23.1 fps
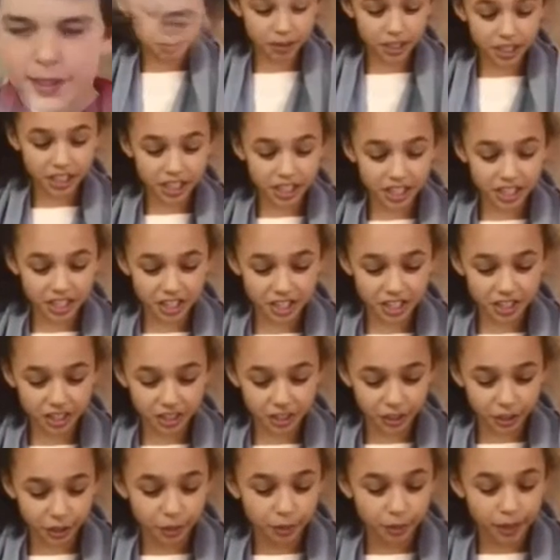Some
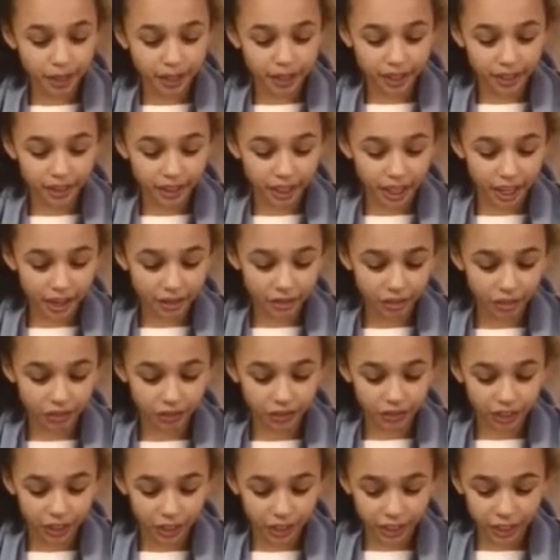decisions you make in life
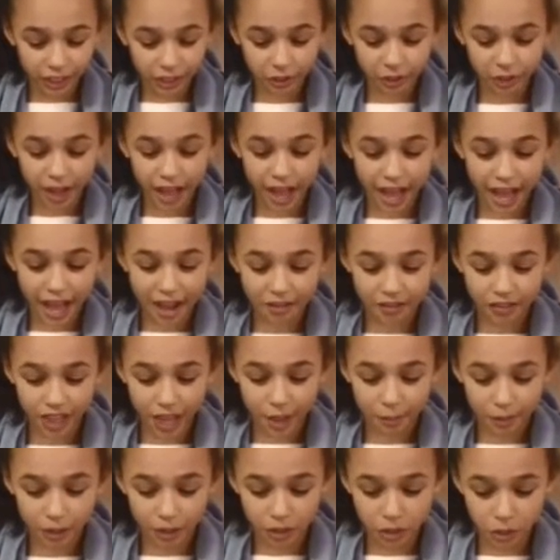really don't have
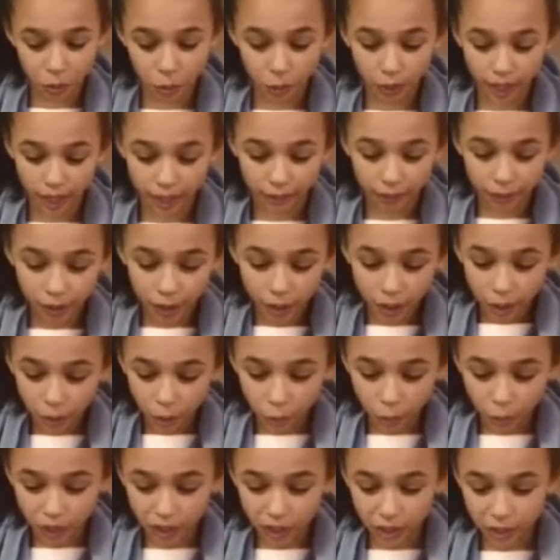that much weight.
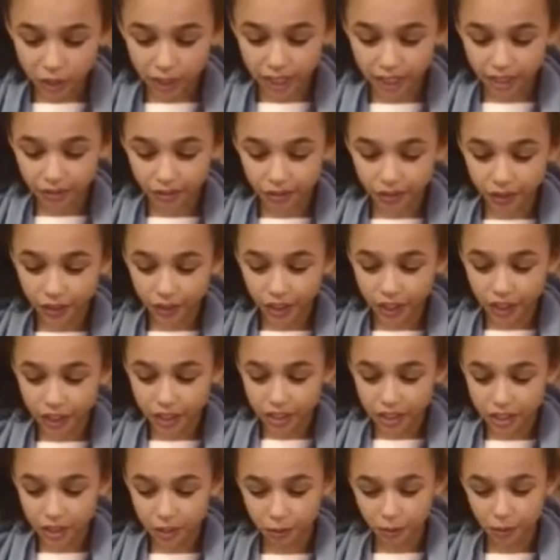What you eat for
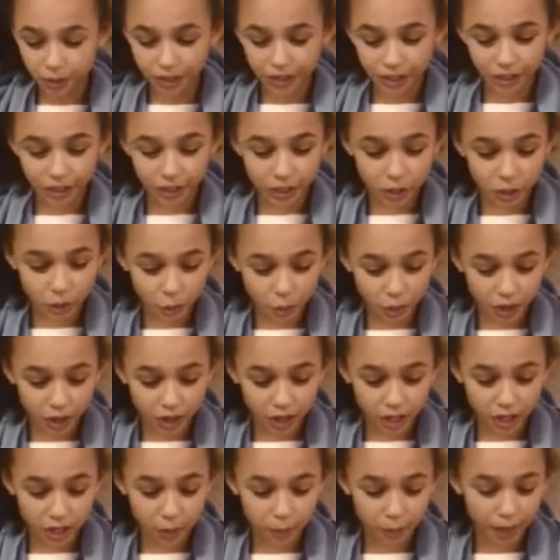lunch, whether you
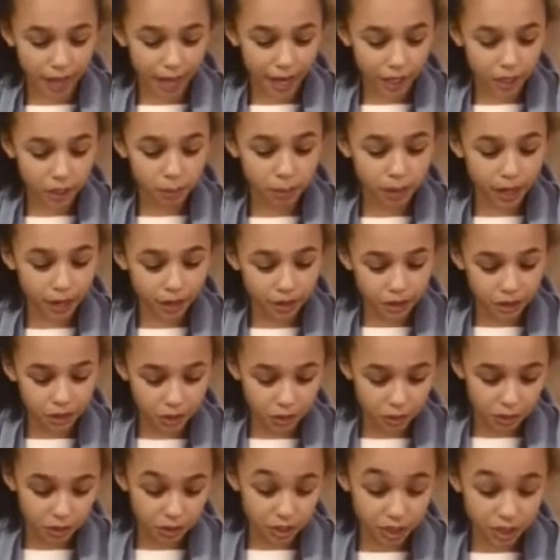wear your black or brown
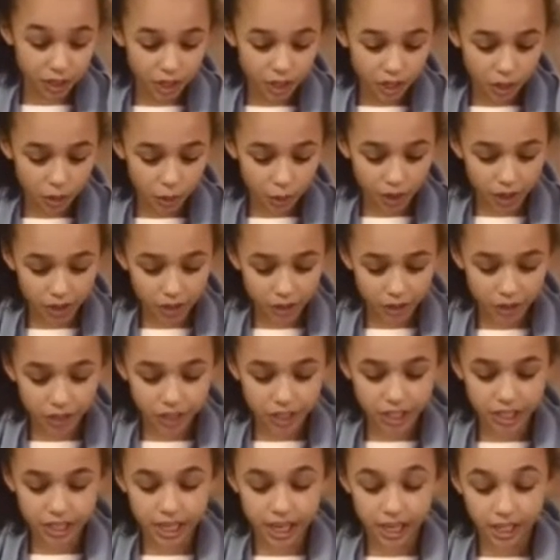shoes, or whether
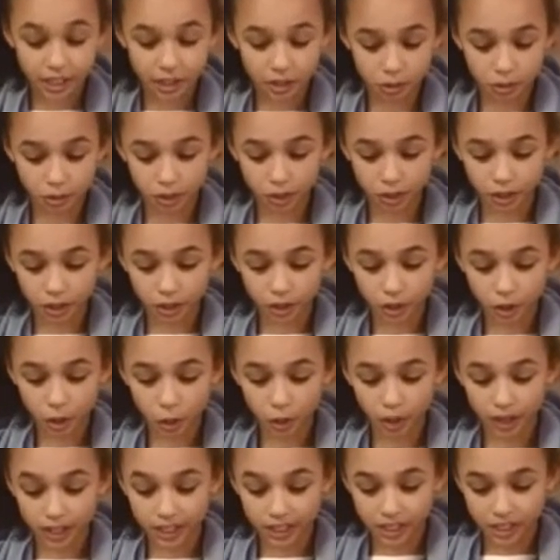to check Twitter
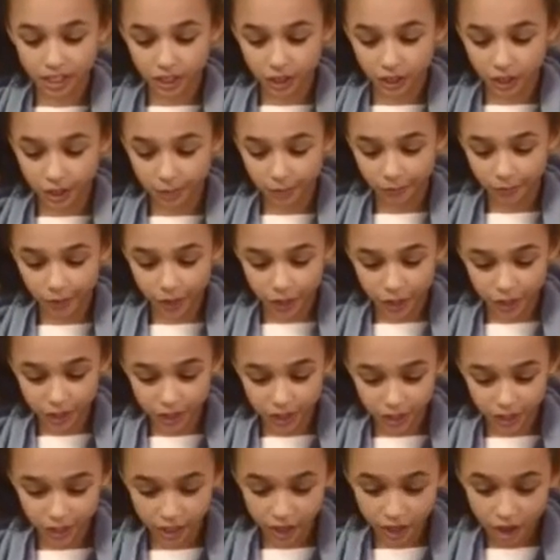or Instagram
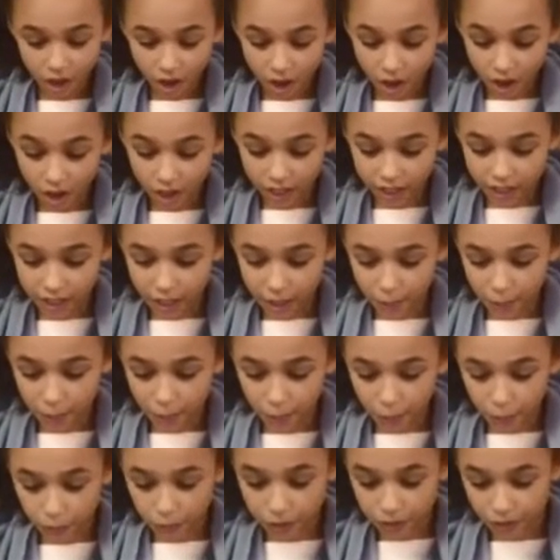first, are
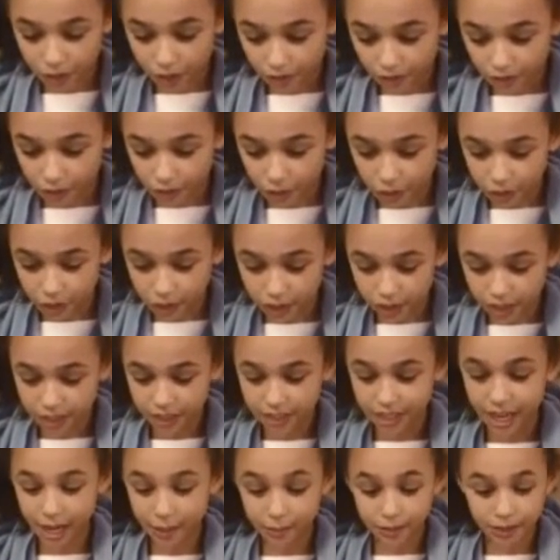examples of those
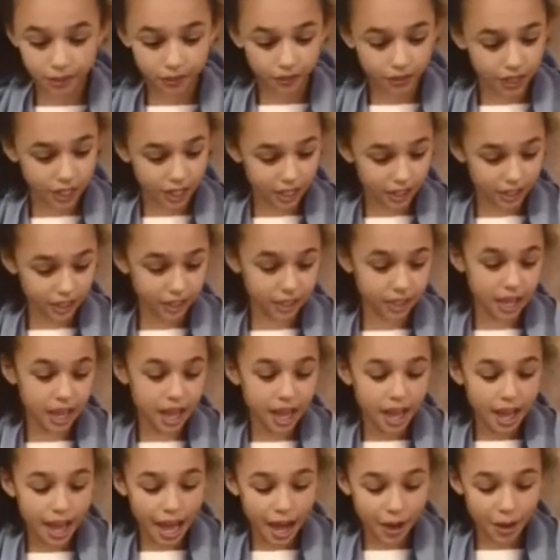types of things.
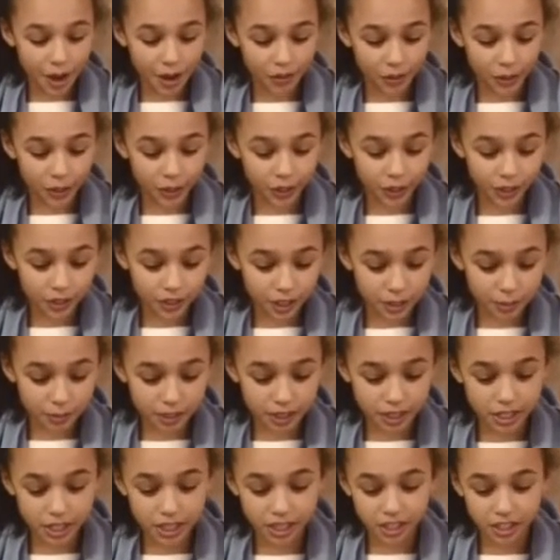However, some
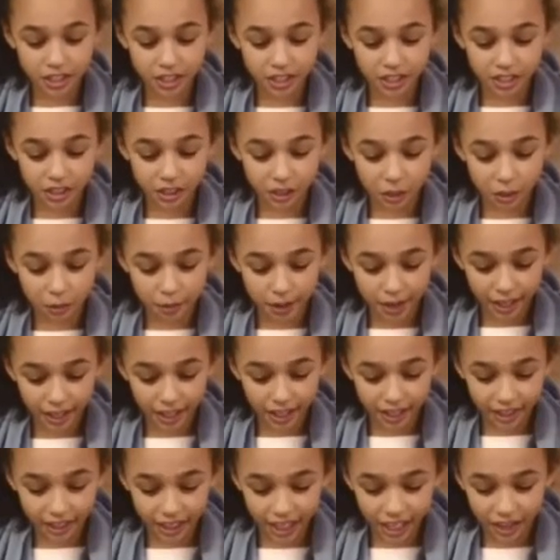decisions you make
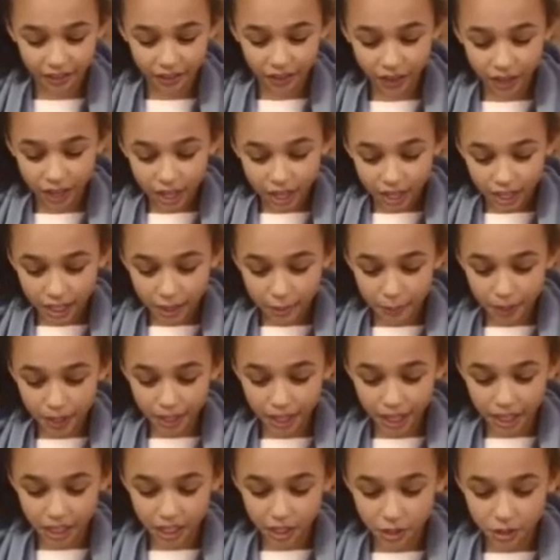in life can
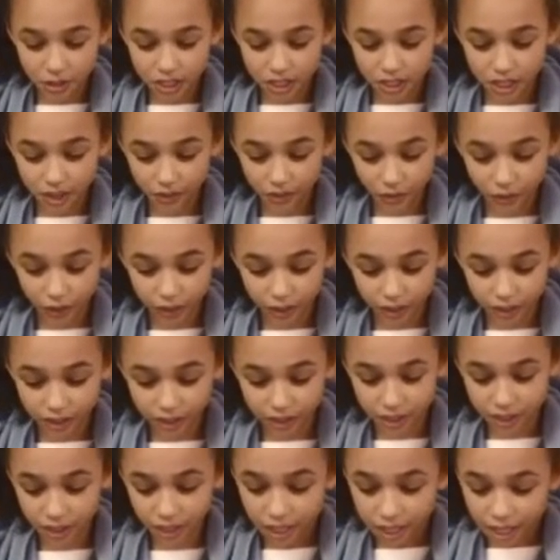make a huge
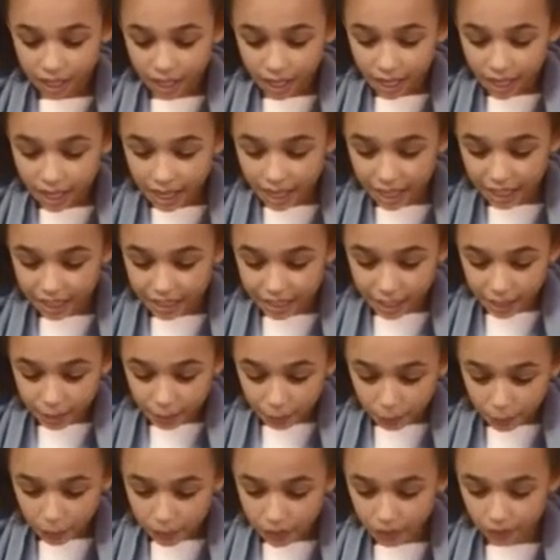difference.
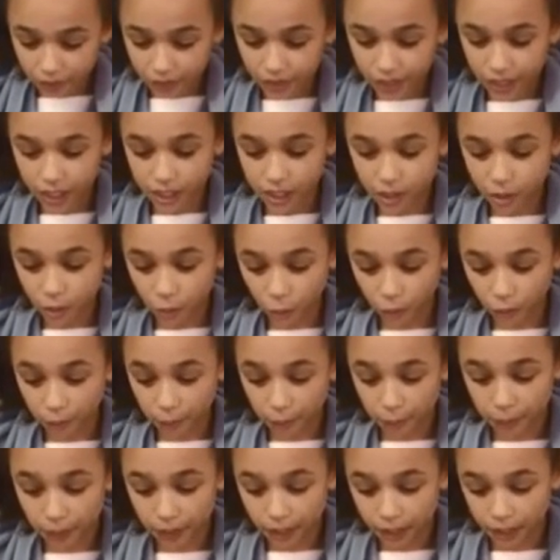Examples of these
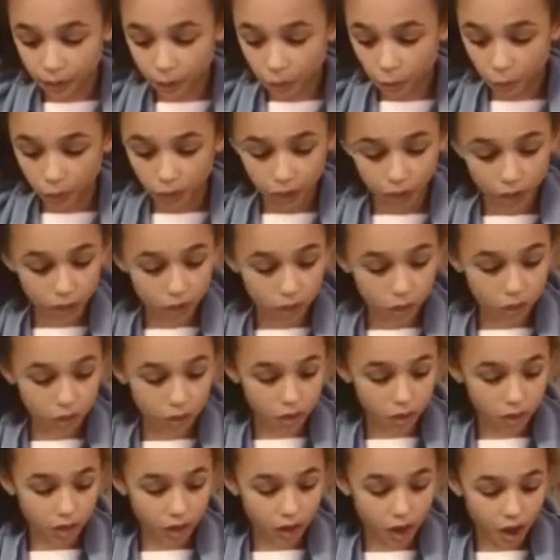would be where you
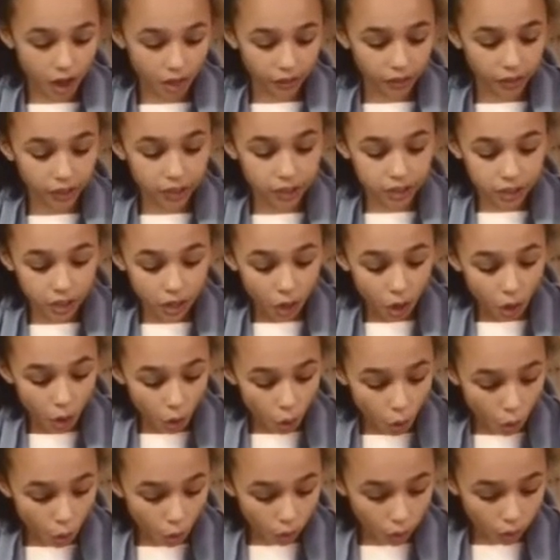go to college
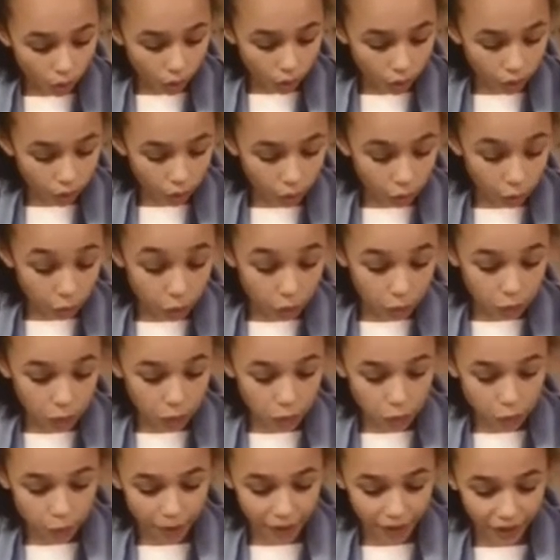or who
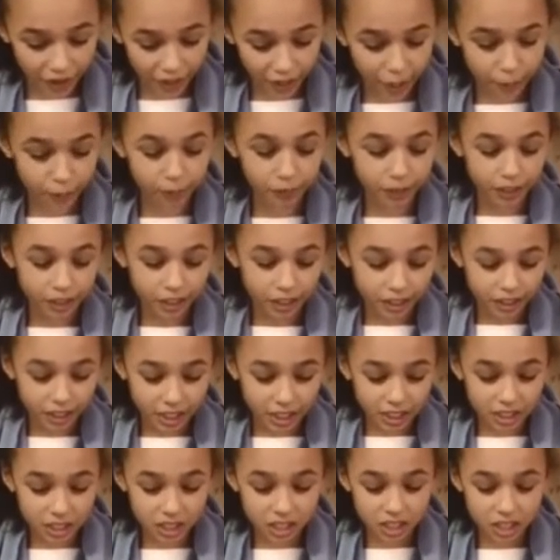you marry.
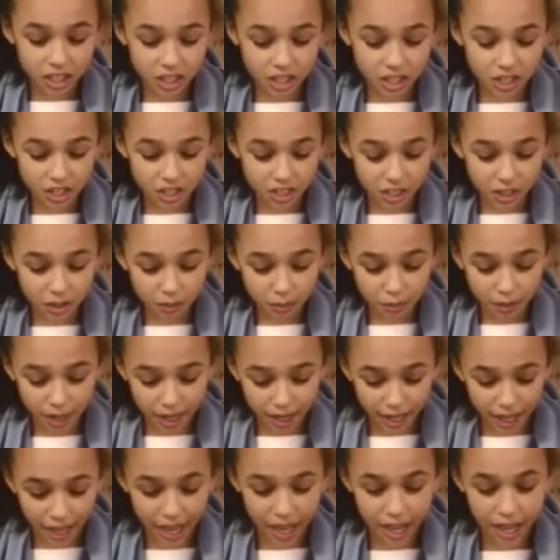These decisions
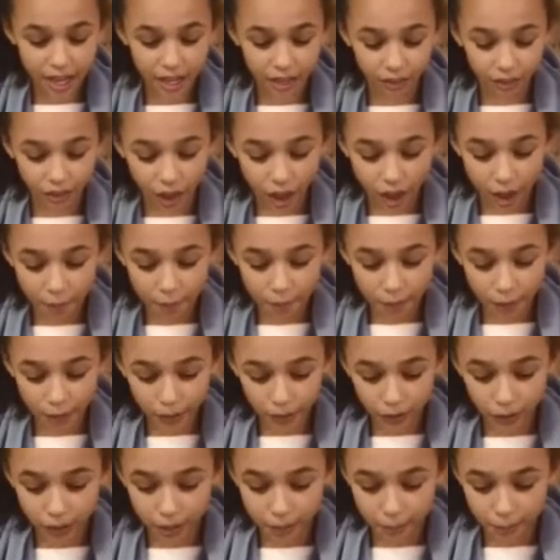make a lot
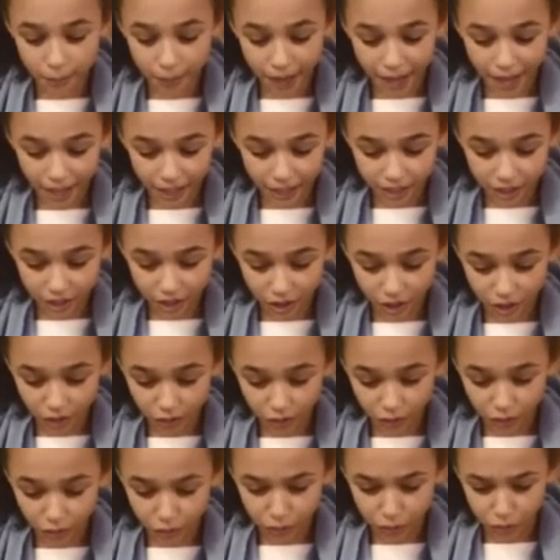bigger impact
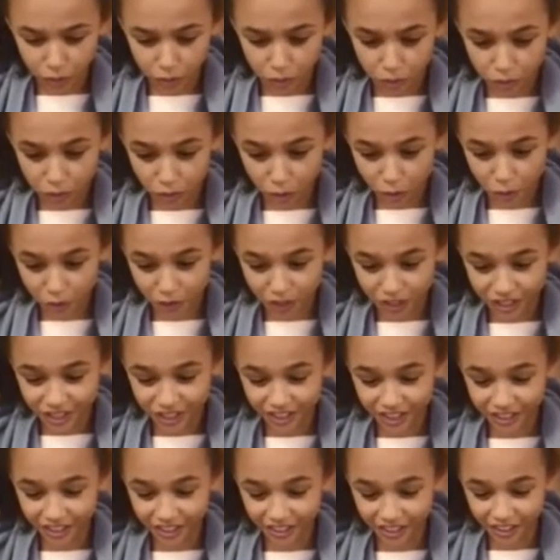on those
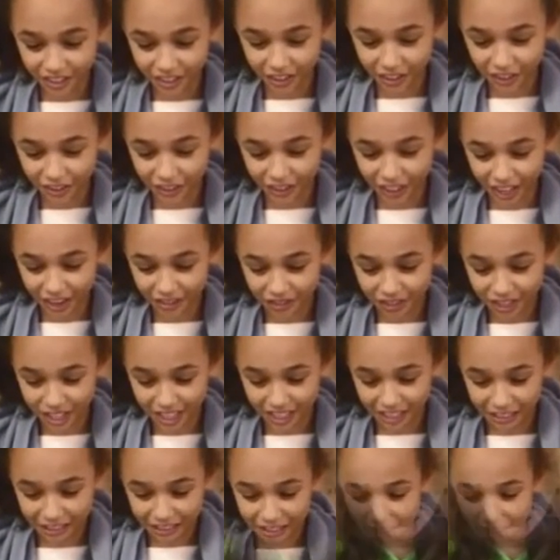course your life takes.